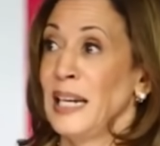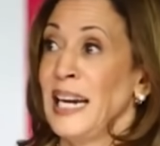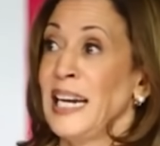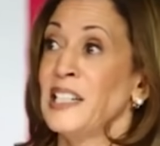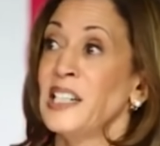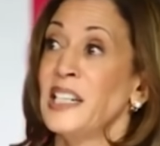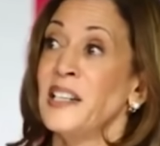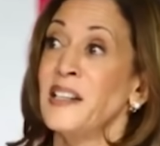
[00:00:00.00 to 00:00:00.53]

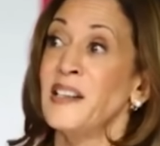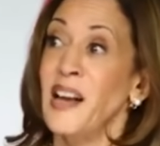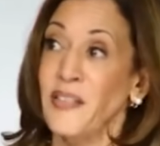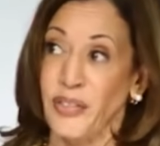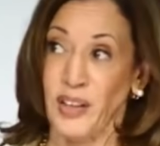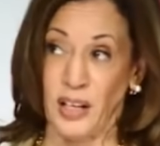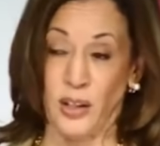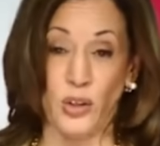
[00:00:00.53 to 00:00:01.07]
He did
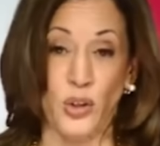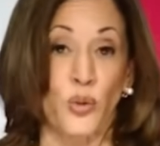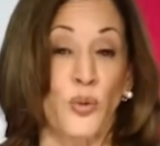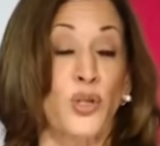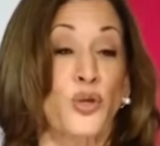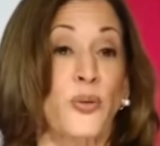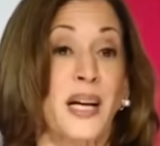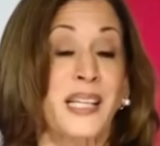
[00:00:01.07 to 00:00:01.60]
nothing to
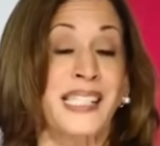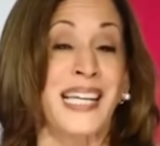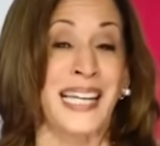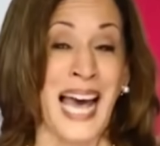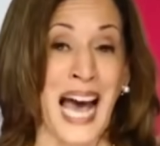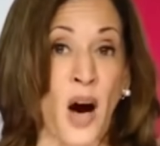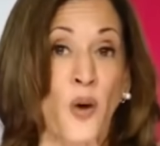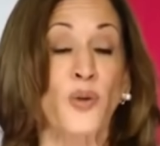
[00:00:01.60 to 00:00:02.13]
address an
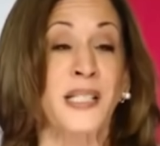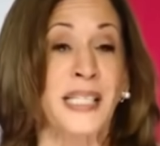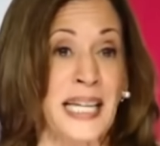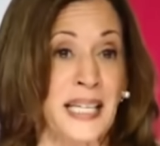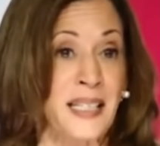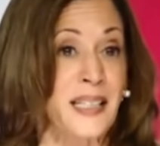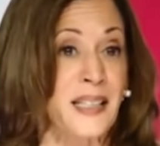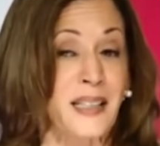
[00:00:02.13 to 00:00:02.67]

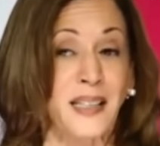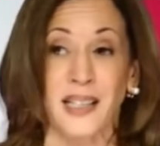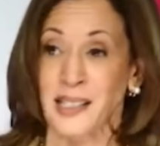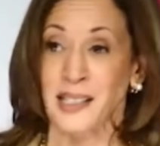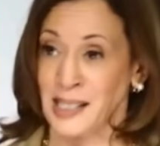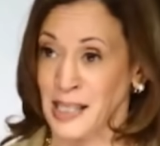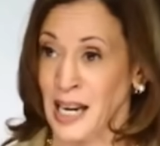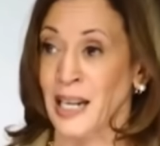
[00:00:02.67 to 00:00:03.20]
outdated
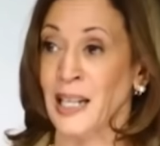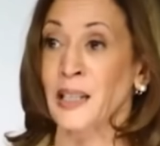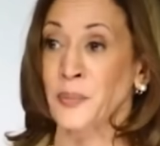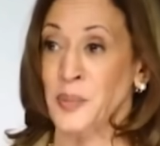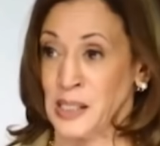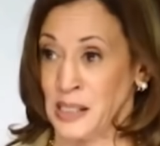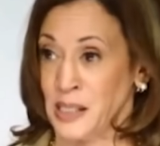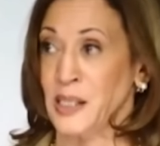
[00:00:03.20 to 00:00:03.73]
asylum
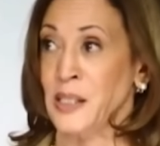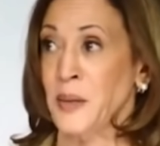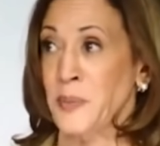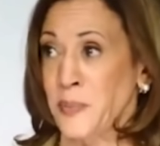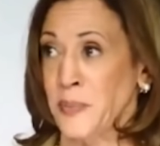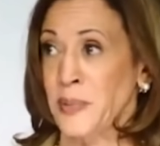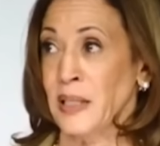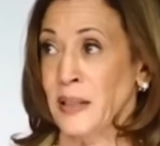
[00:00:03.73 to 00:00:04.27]
system
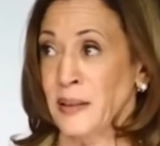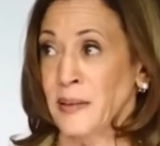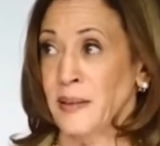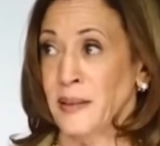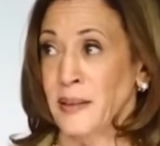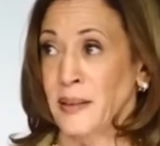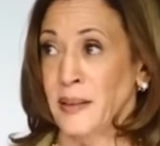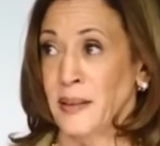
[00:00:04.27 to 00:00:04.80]

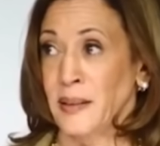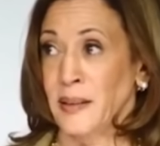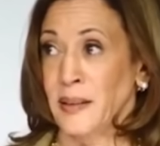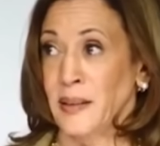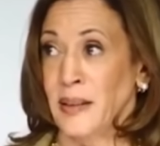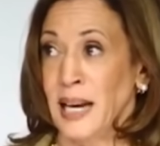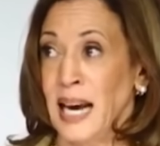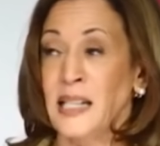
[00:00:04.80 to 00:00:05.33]

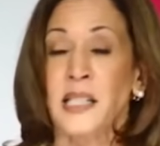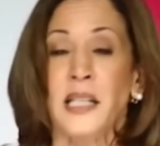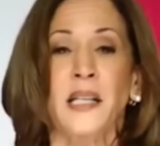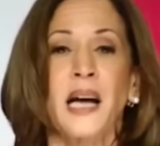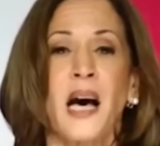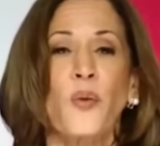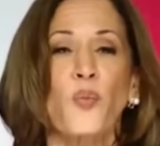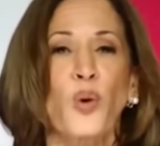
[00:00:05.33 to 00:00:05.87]
and did
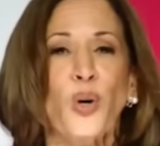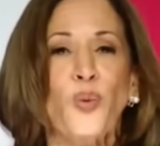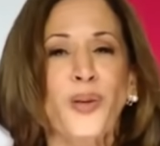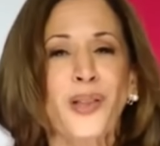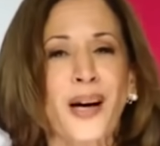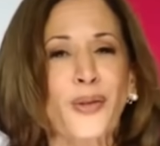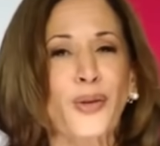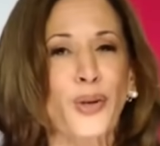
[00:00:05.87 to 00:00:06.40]
not work with
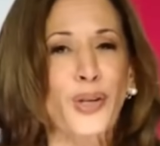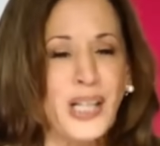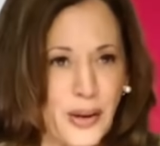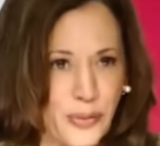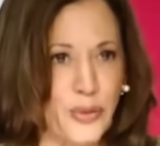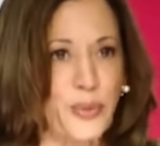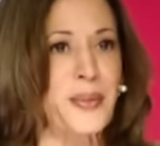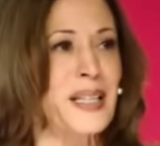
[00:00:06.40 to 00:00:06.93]
other
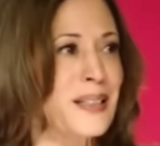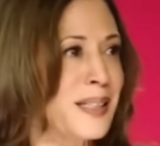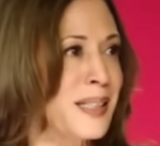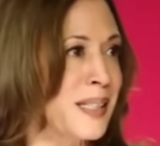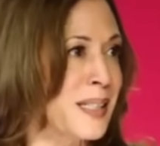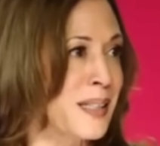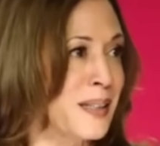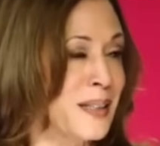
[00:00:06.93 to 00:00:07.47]

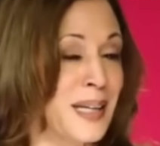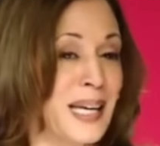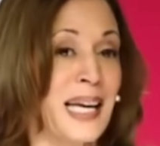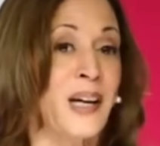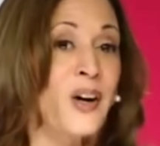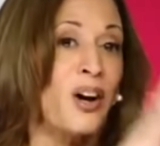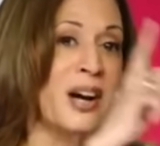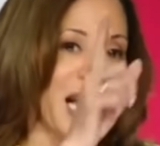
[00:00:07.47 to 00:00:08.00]
governments
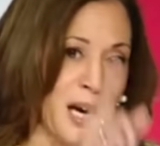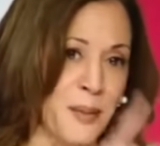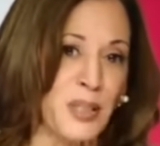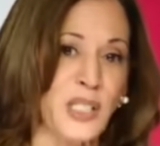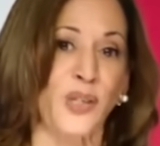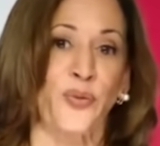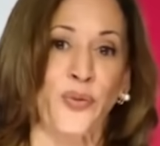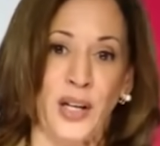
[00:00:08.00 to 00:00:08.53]
in our
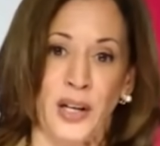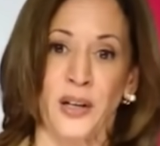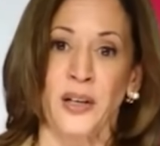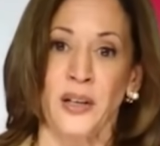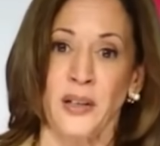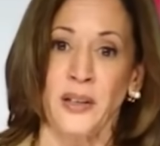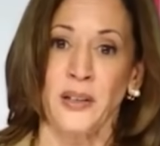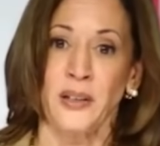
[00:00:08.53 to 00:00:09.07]

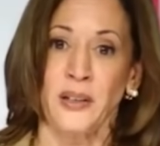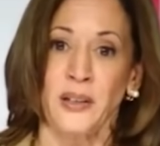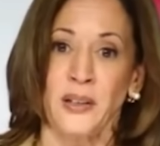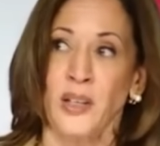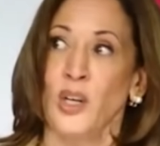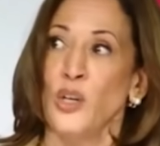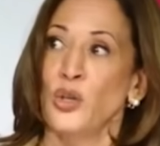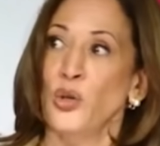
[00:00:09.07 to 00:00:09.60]
hemisphere
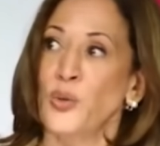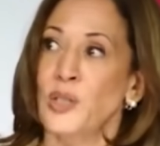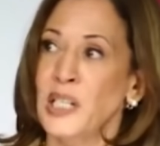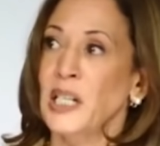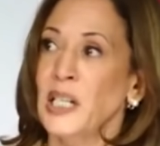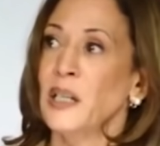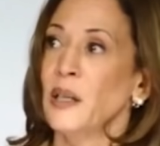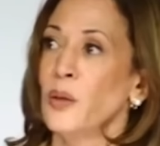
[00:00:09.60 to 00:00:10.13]
to
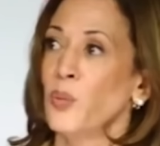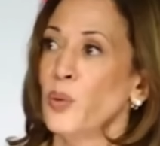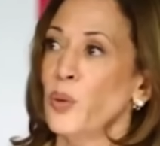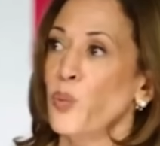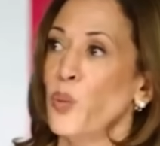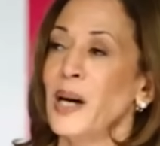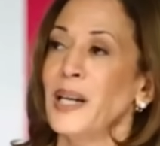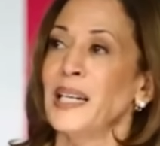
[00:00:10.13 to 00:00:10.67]
deal
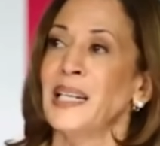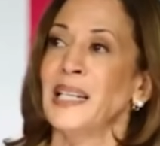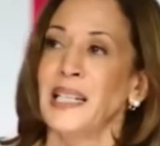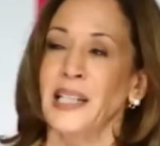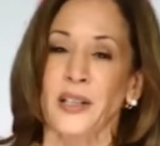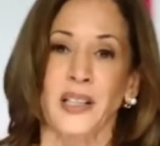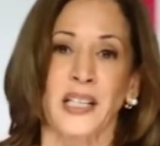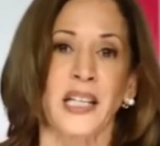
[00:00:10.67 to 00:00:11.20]
with what
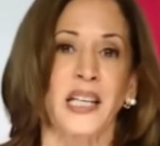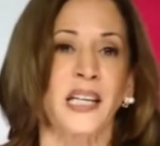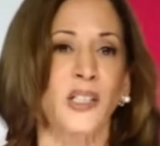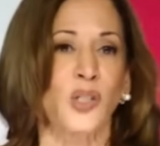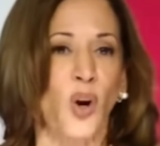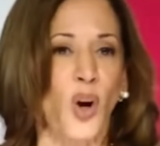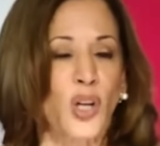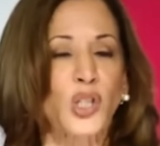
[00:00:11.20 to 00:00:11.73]
clearly
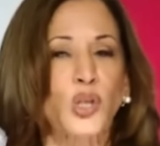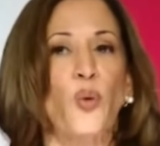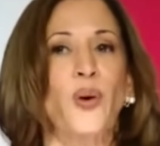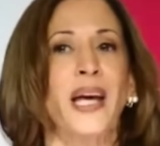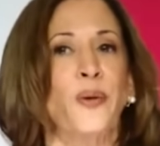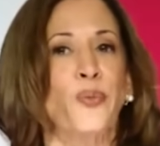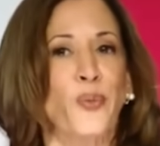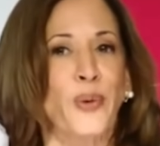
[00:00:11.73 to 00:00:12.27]
is also
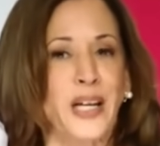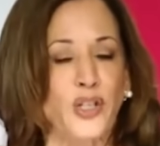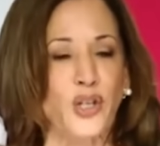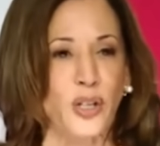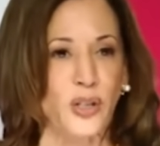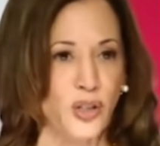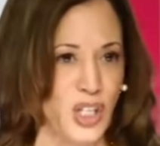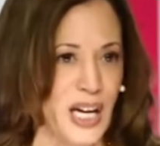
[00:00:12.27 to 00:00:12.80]
a regional